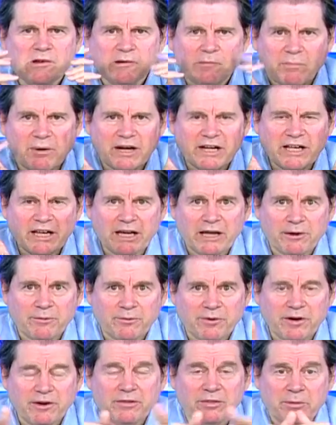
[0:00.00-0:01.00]
by getting
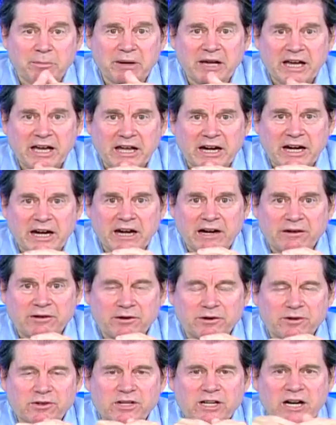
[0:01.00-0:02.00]
rid of the bad
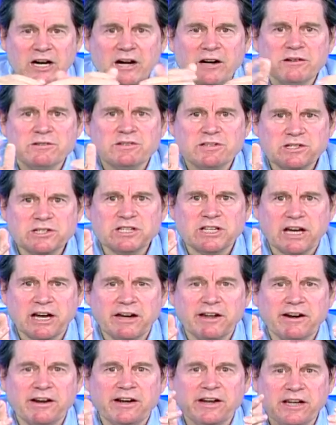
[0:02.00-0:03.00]
actors, and our
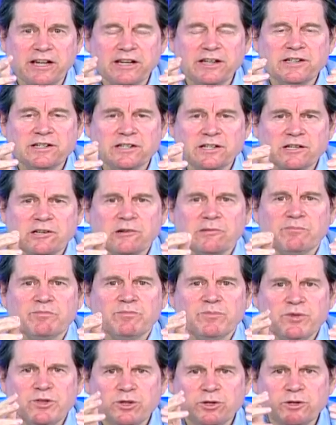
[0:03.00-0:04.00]
society needs
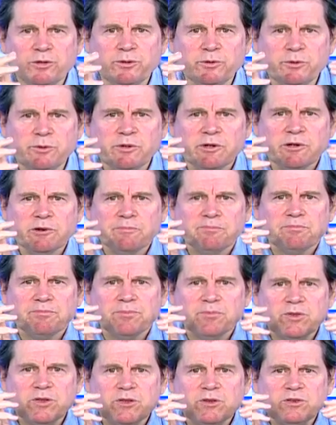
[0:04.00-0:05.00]
to
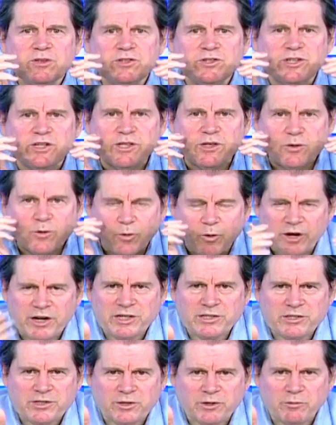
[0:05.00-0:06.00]

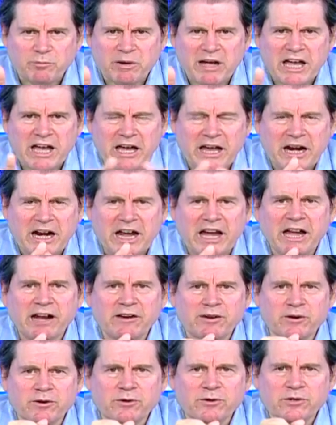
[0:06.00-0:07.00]
sequester bad
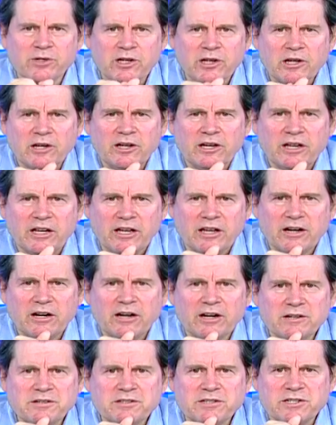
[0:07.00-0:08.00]
actors in
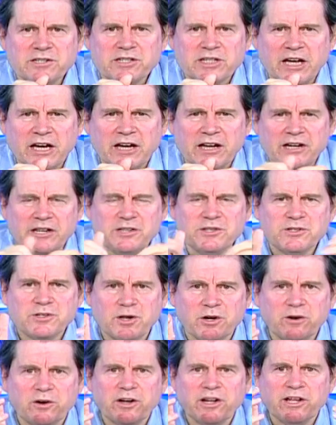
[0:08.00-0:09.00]
our society,
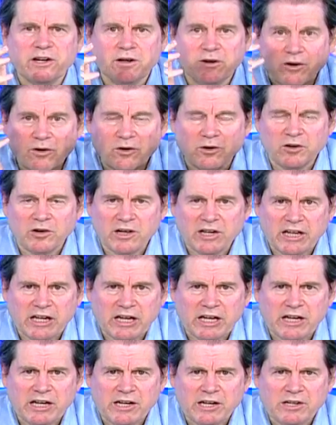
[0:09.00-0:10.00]
starting at an early
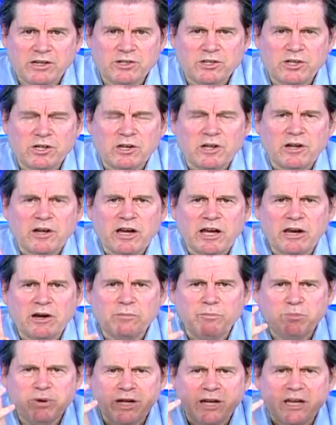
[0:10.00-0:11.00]
age
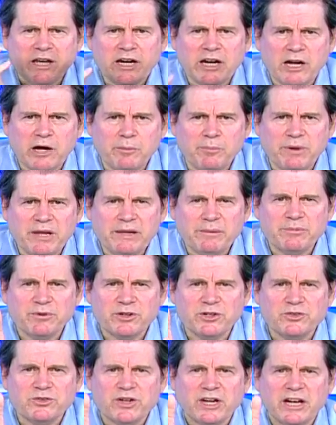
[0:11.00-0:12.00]
and picking out people
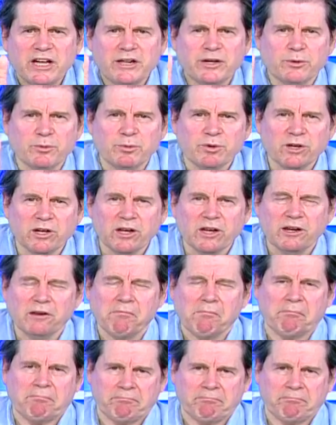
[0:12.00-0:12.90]
and trying to really